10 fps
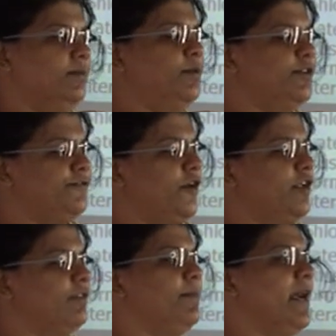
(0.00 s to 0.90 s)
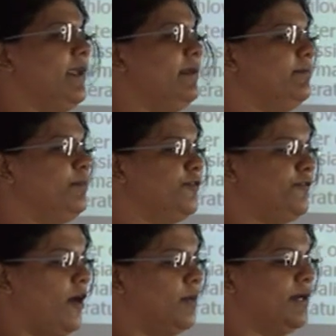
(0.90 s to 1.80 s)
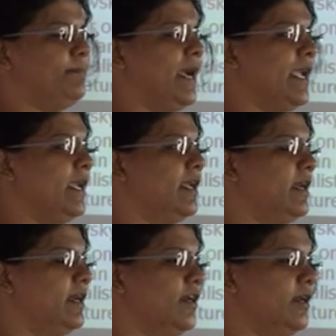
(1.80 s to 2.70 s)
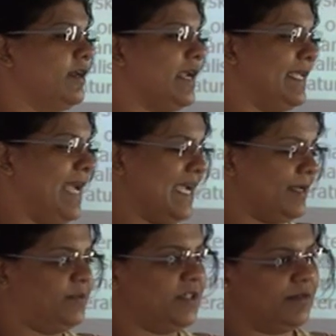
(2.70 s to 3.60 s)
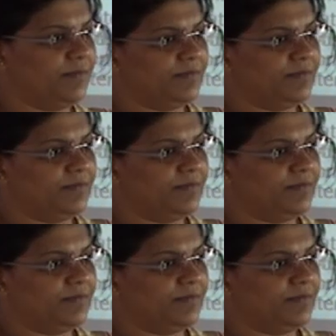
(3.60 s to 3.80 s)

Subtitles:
put forward by Jakobson